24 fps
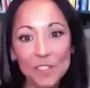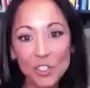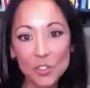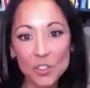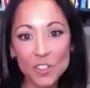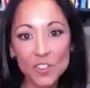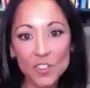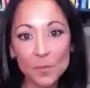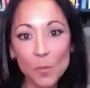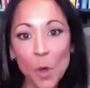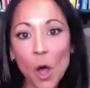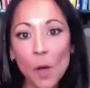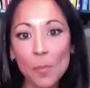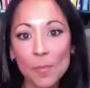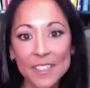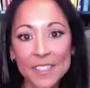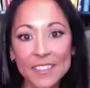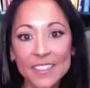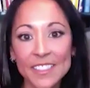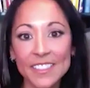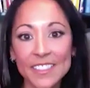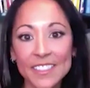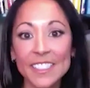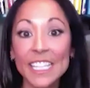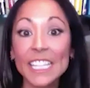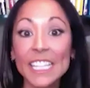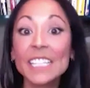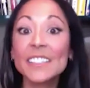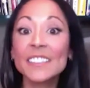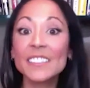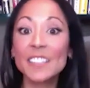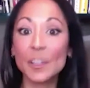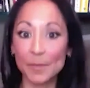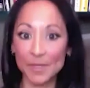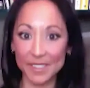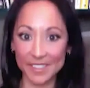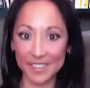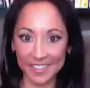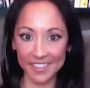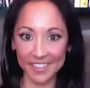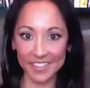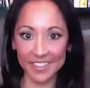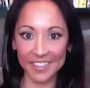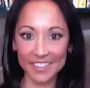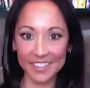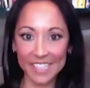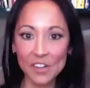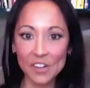small business needed some
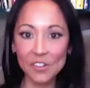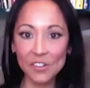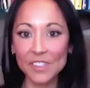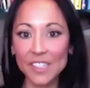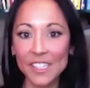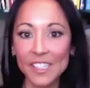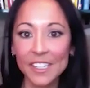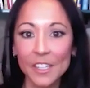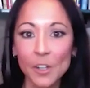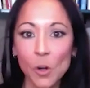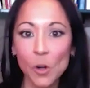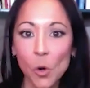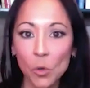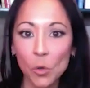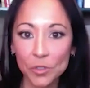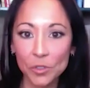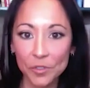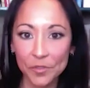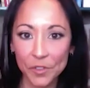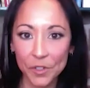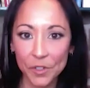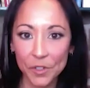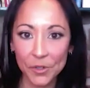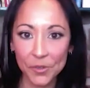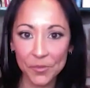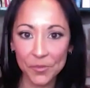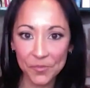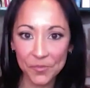assistance, how could they get a hold of you?